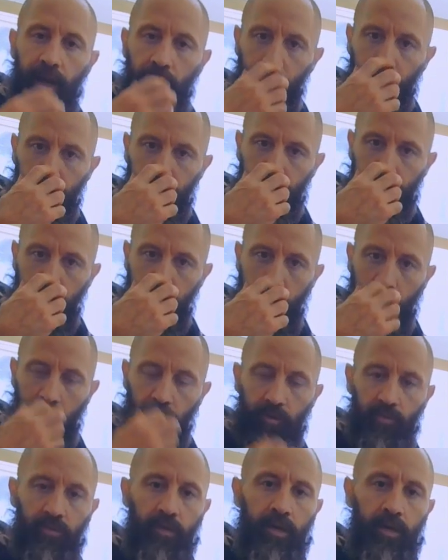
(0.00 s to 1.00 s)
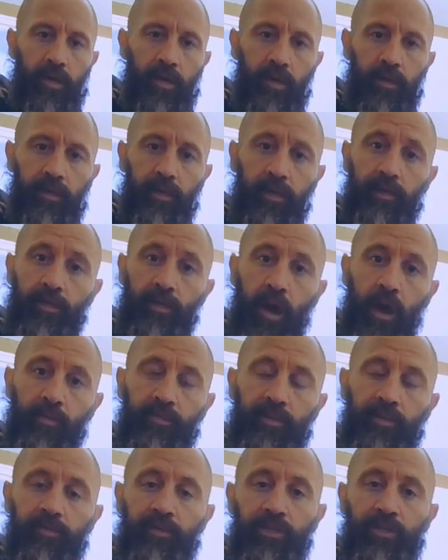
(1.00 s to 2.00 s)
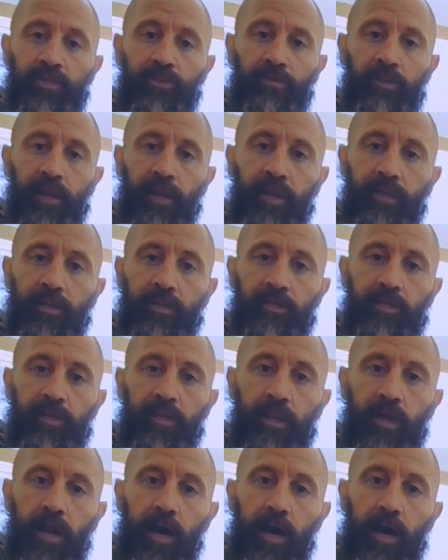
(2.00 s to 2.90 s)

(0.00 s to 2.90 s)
up and down the tops of the strings